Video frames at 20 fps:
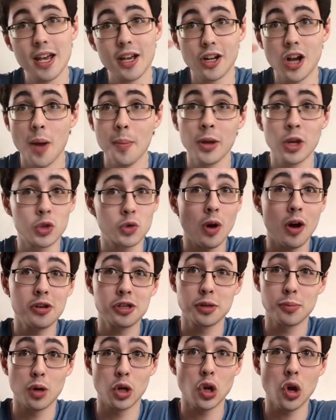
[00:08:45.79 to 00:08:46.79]
Coming as well is
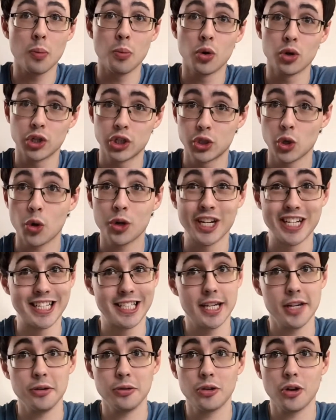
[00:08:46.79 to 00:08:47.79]
going to be a lot more Sword and
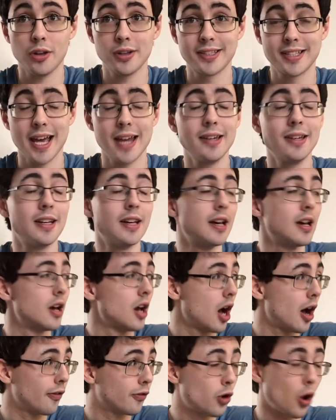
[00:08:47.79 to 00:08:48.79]
Shield content.
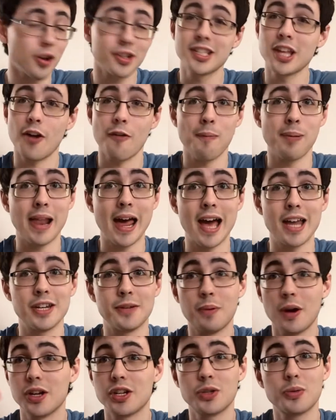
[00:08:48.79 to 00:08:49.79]
I've got stuff
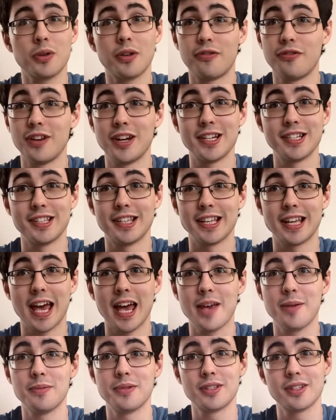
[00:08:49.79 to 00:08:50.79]
planned, but I just want to finish the
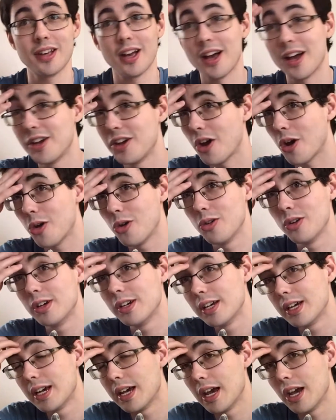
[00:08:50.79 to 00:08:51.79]
games. I know
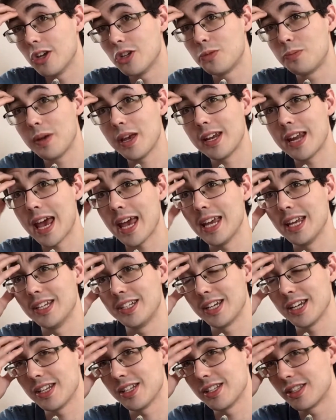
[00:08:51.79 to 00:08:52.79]
it's been
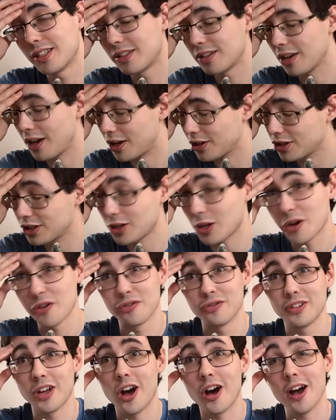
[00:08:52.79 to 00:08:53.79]
ages. I just don't
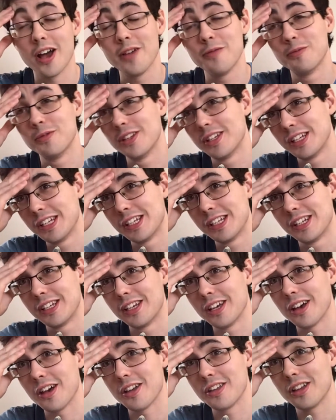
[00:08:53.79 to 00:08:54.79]
have time.
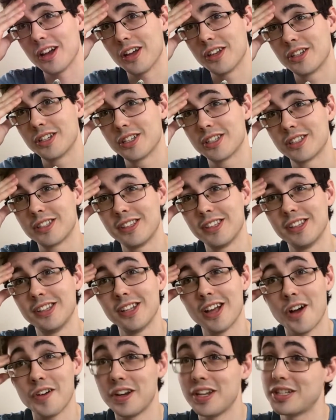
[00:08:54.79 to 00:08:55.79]
I
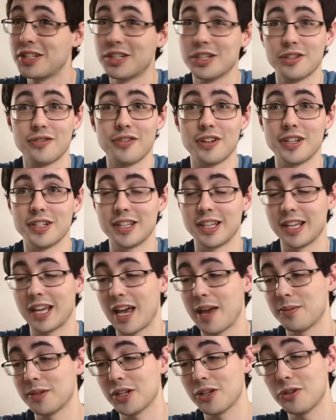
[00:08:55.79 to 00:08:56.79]
need to just finish the
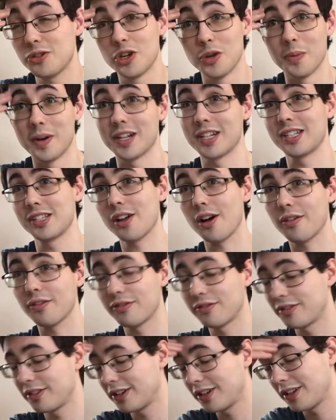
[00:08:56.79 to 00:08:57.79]
games. I do too much
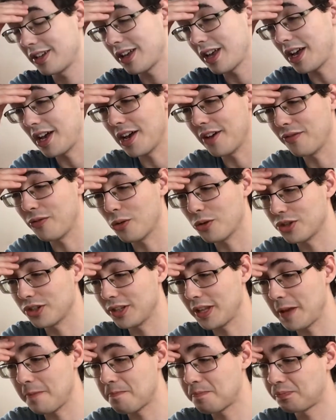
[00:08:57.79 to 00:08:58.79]
stuff,
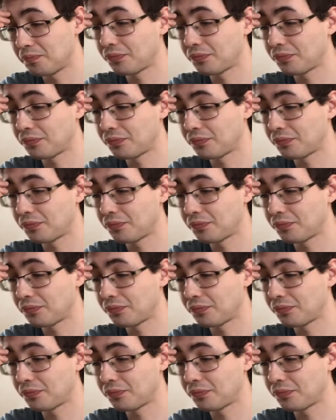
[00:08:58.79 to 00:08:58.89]
unfortunately.